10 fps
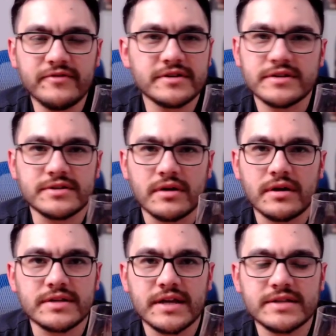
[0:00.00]
does
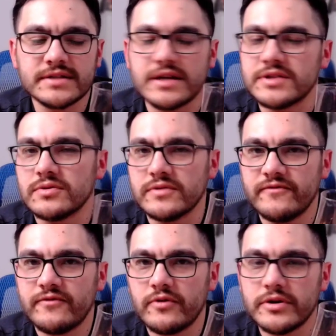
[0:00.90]
not taste like it's only
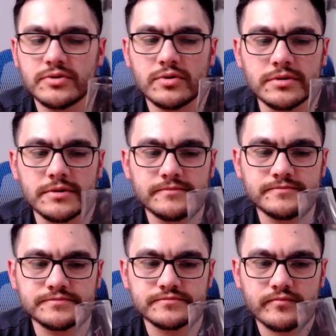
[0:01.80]
four years old.
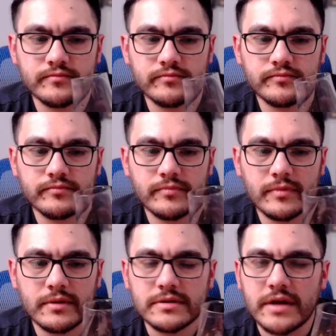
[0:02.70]

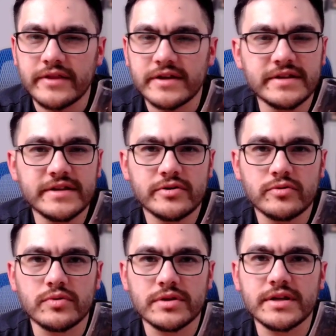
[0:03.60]
I think they did a
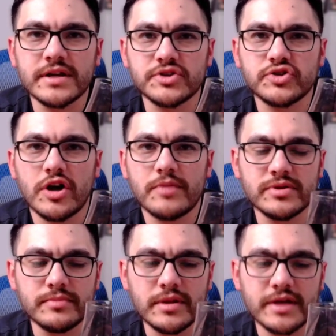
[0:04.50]
really nice job with the
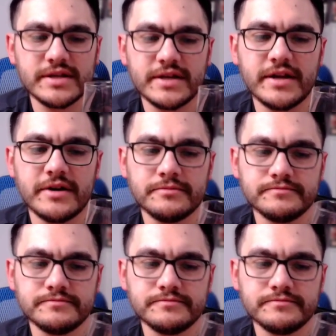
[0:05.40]
blending here.